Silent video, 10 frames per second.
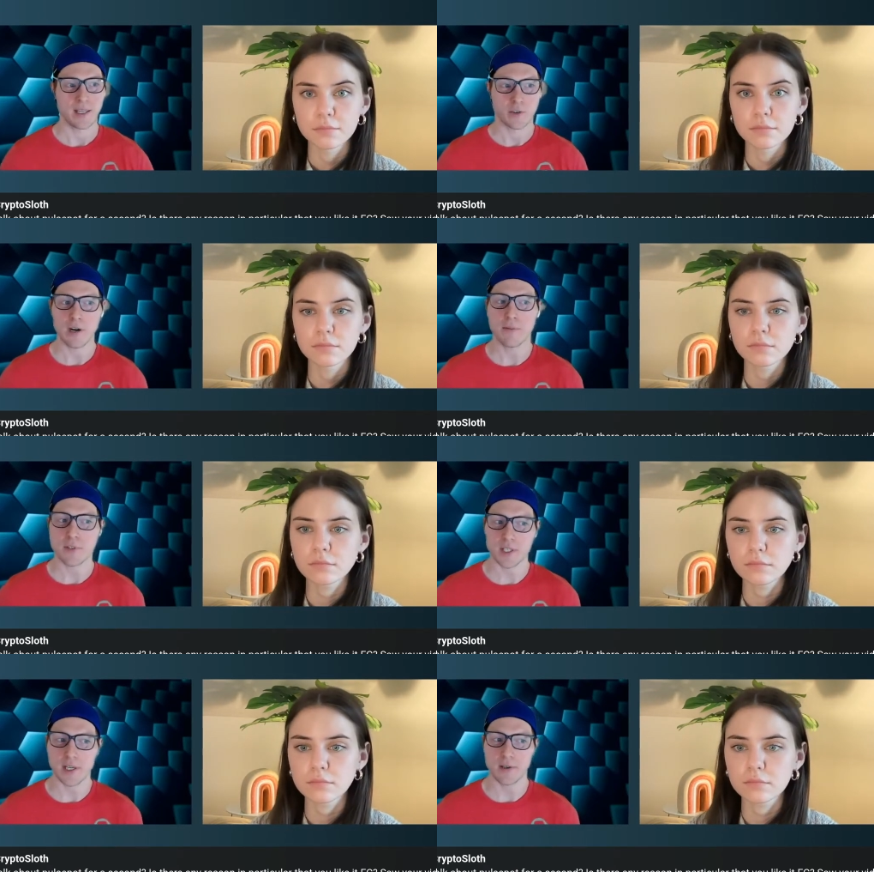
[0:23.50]
Speaker 1: Great for
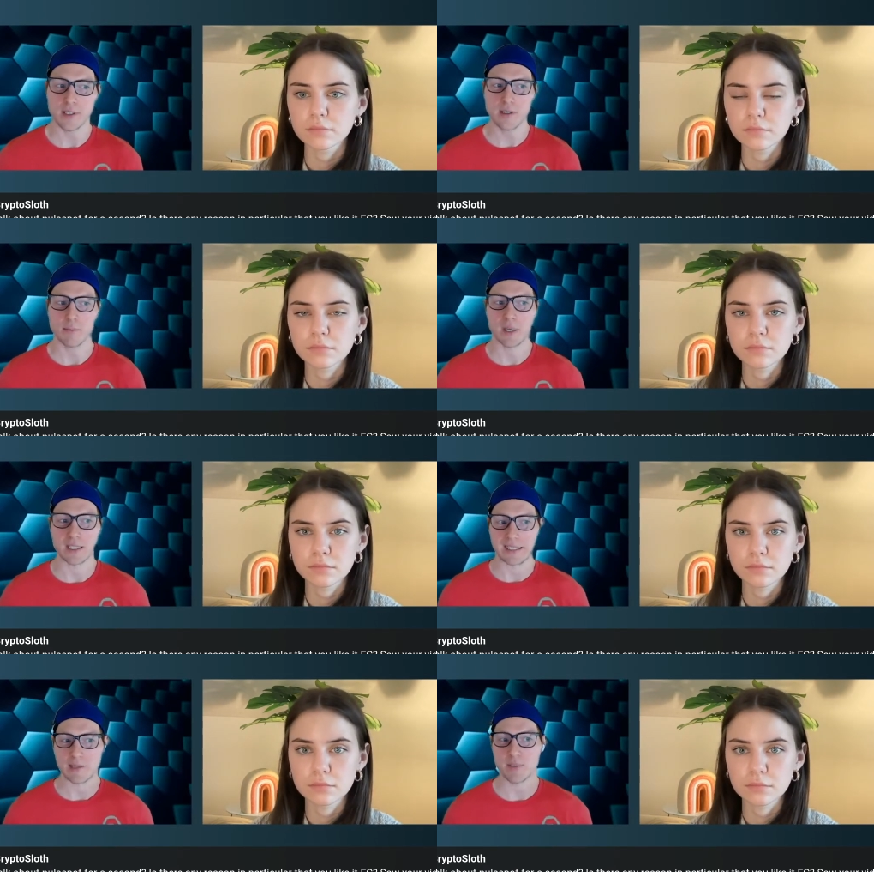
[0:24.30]
security, but
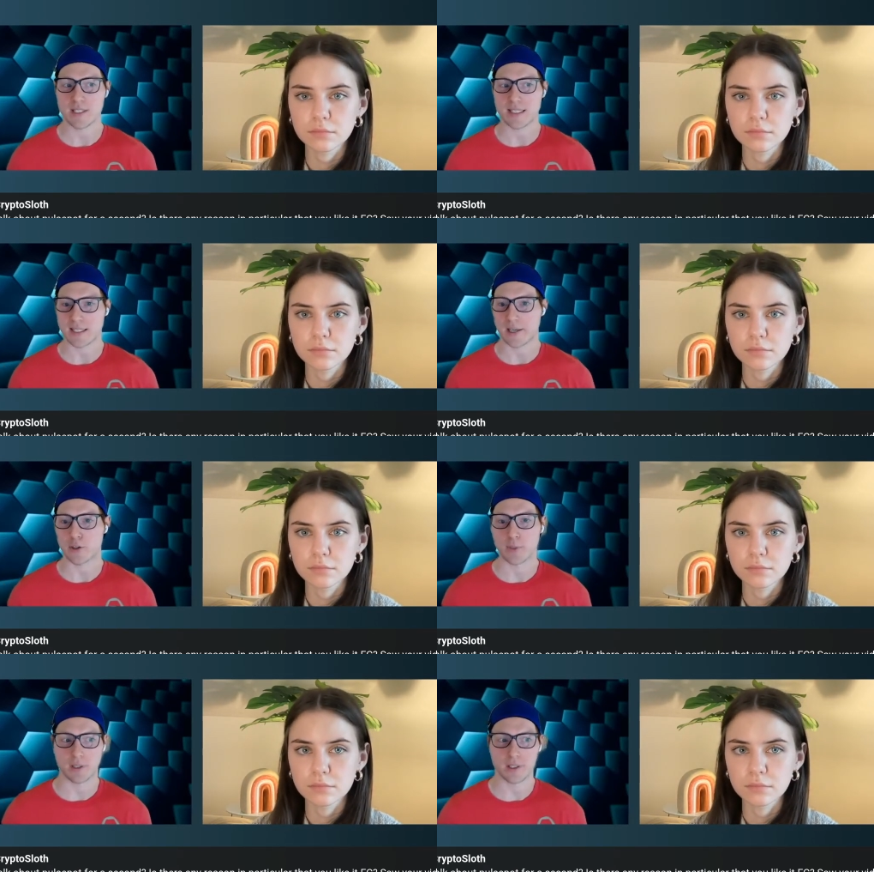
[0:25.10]
it limits the
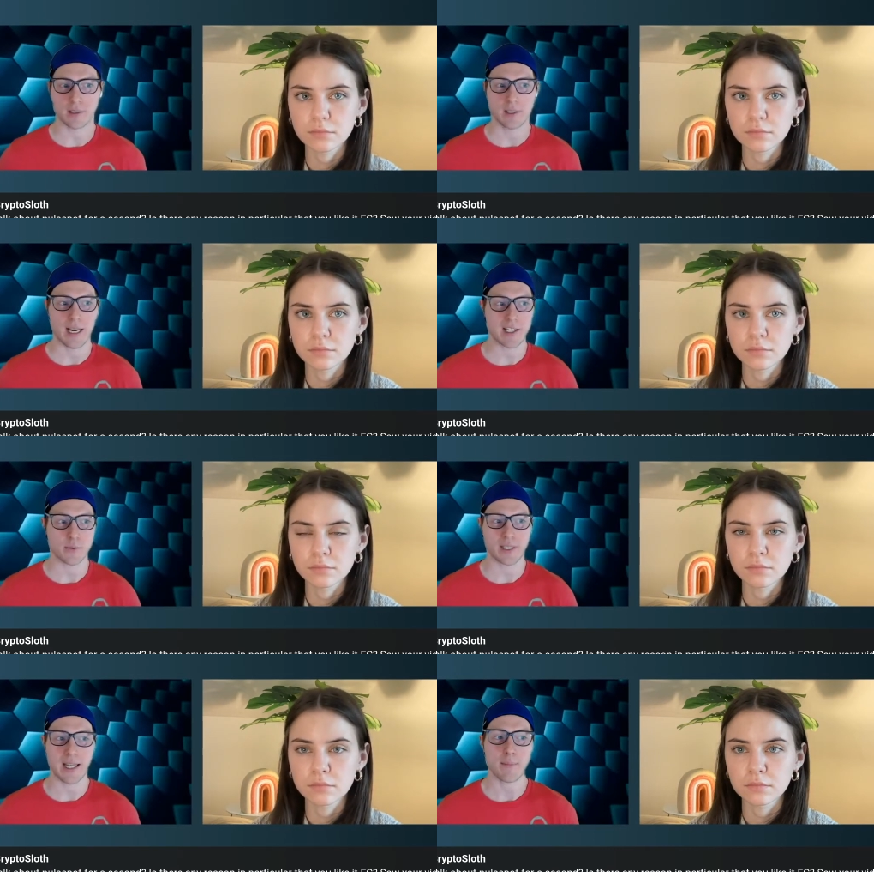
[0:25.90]
scalability as
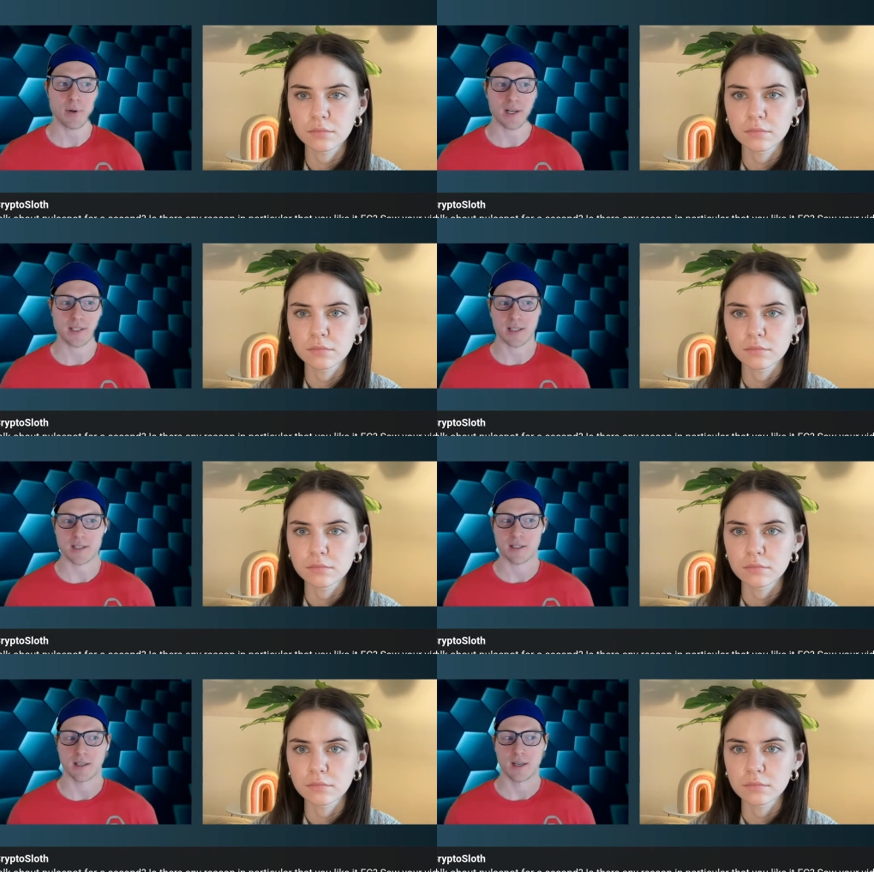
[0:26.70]
we can't
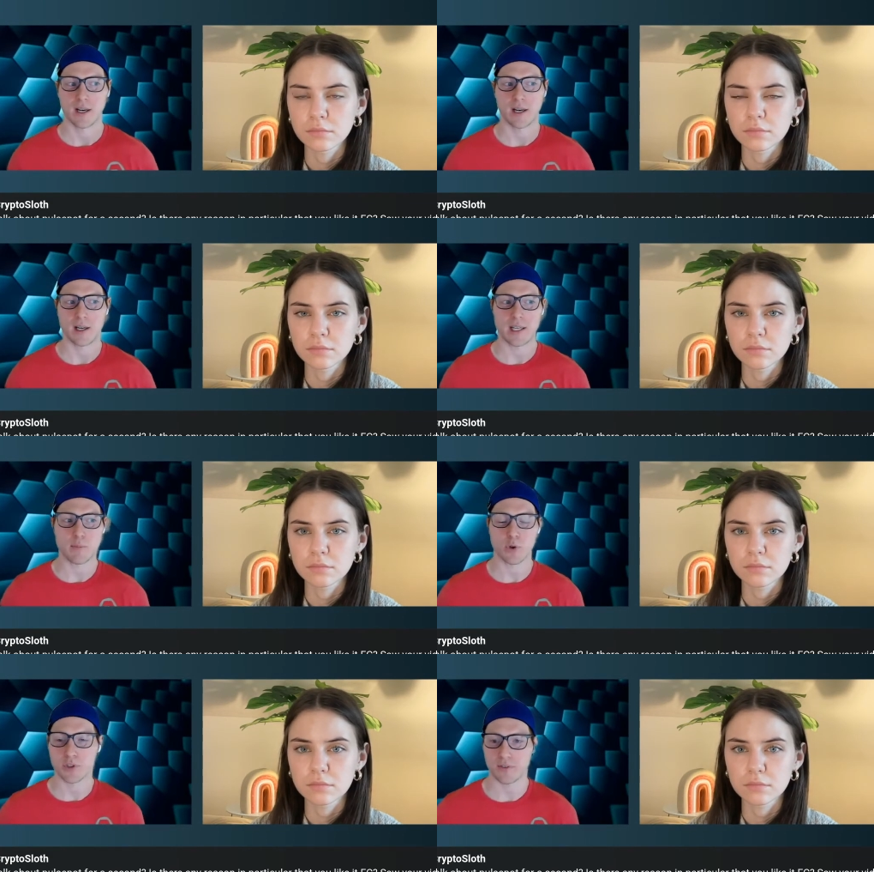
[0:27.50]
process any
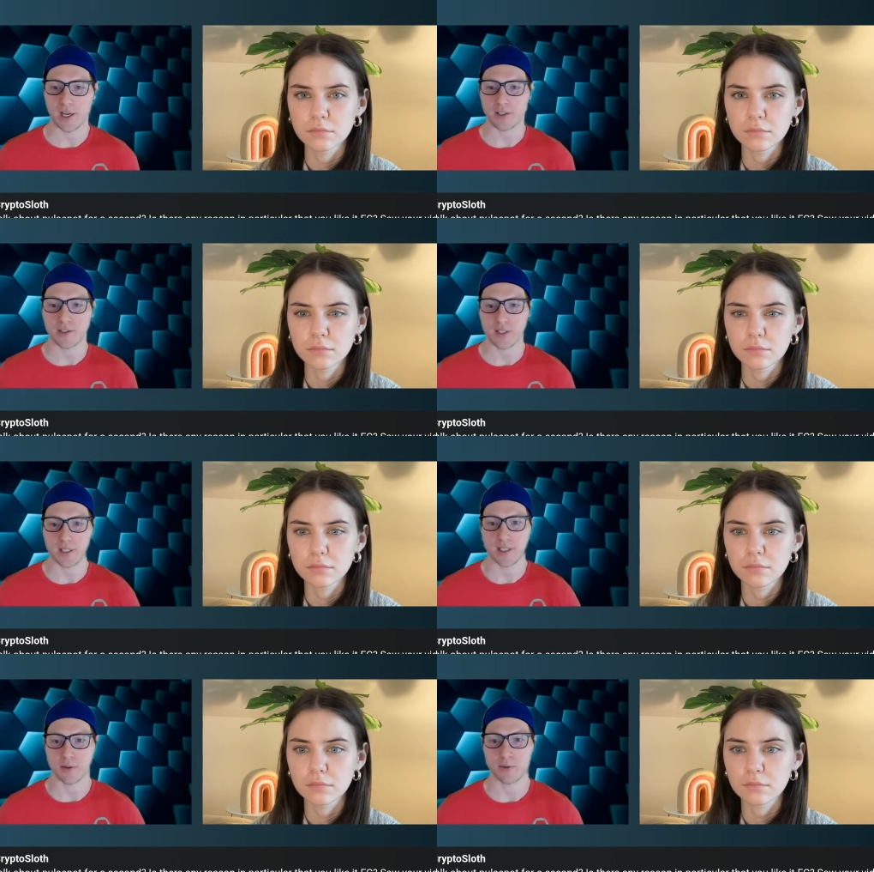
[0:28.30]
more transactions than a
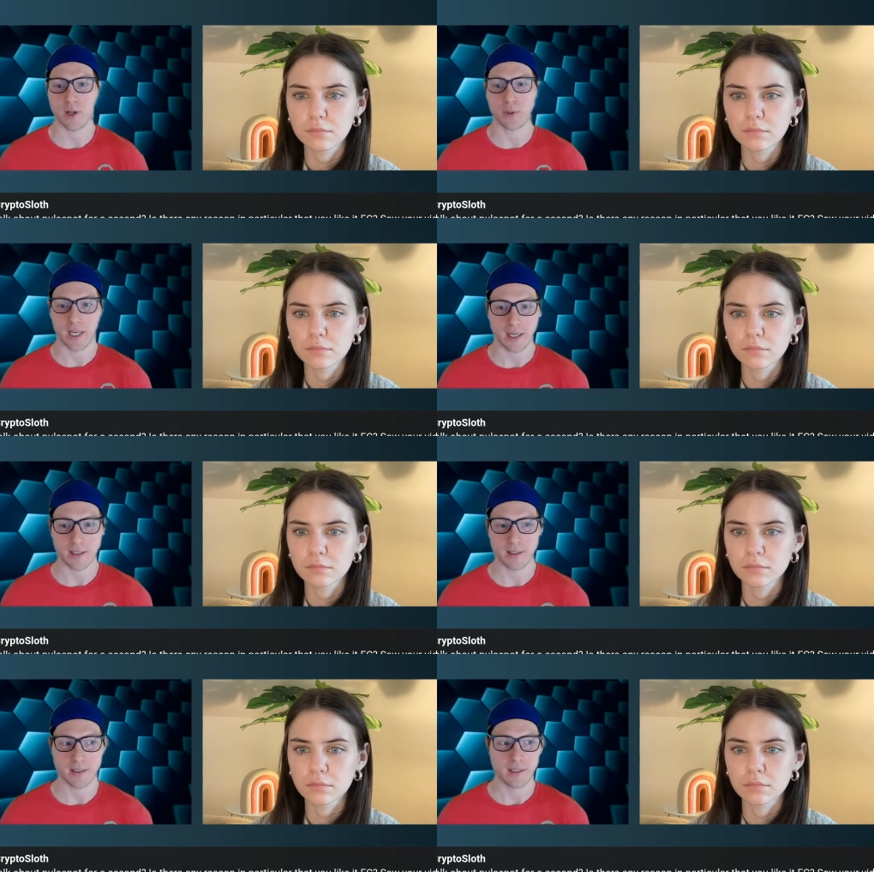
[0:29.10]
single node
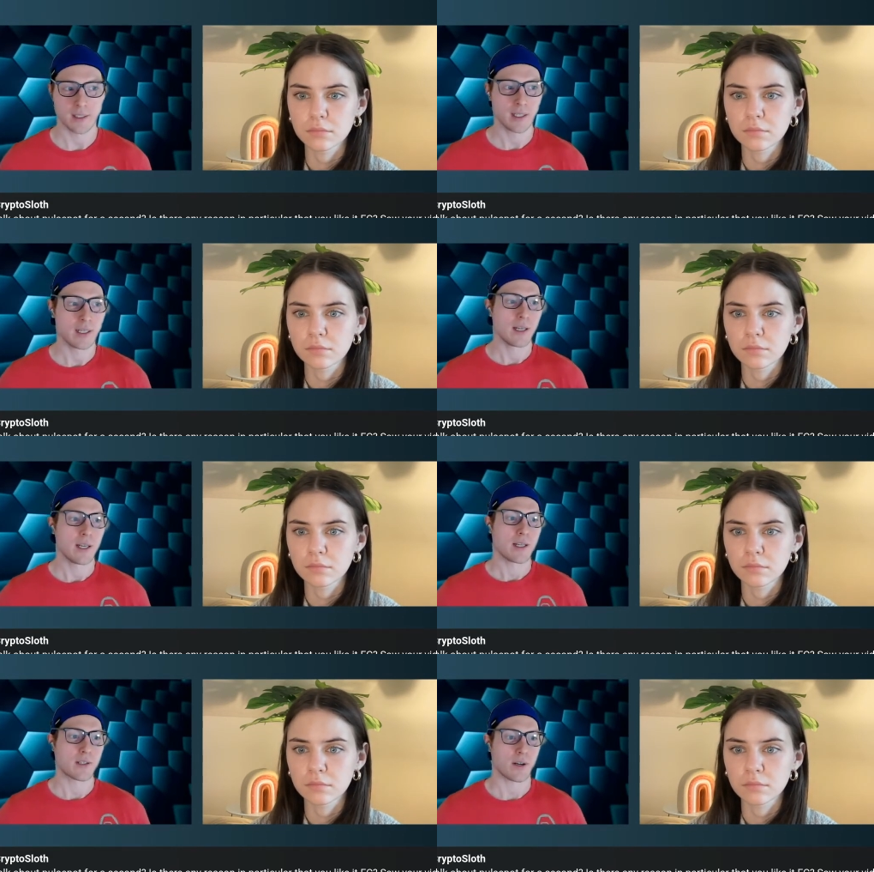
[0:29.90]
can.
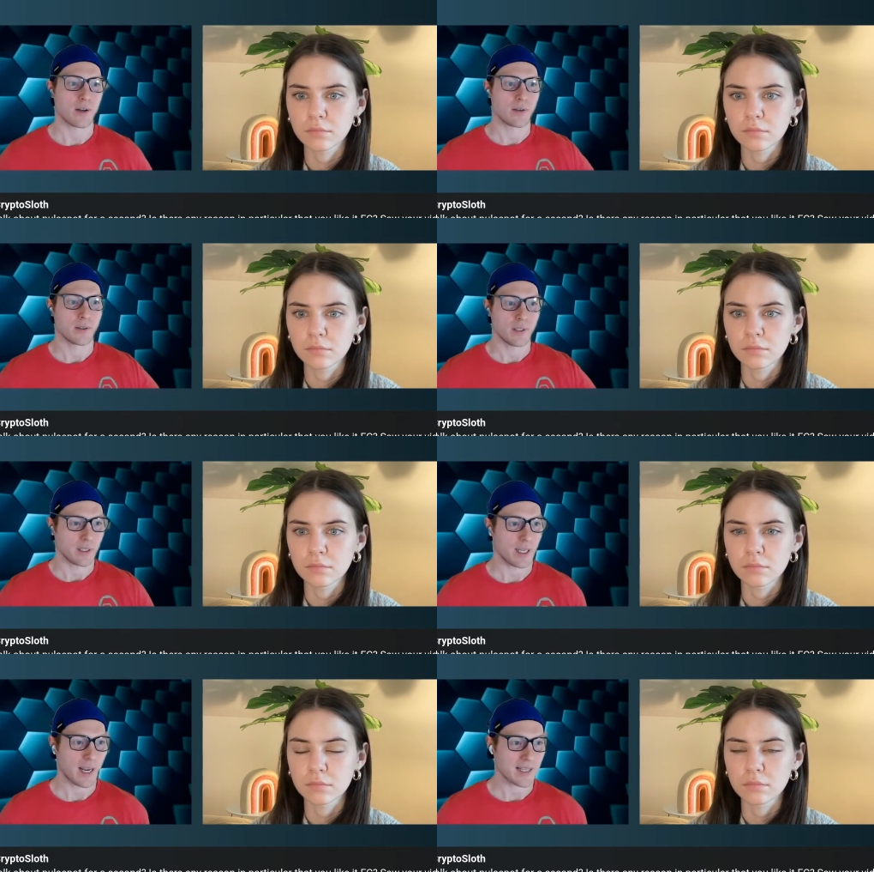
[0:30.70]
So
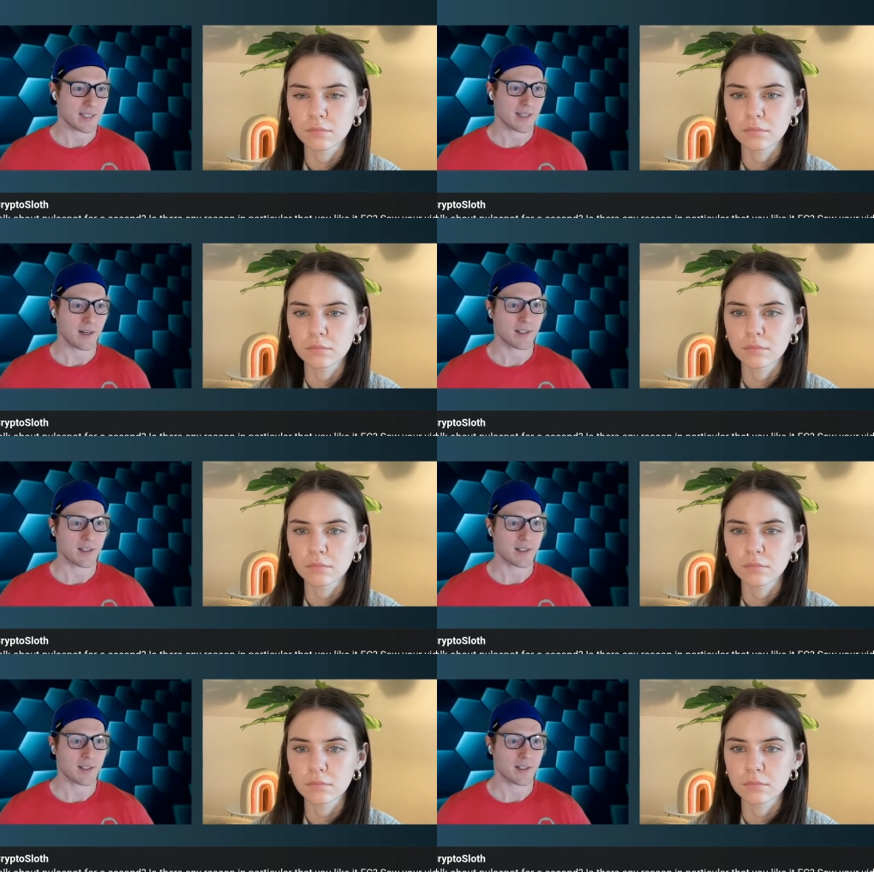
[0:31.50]
it has entire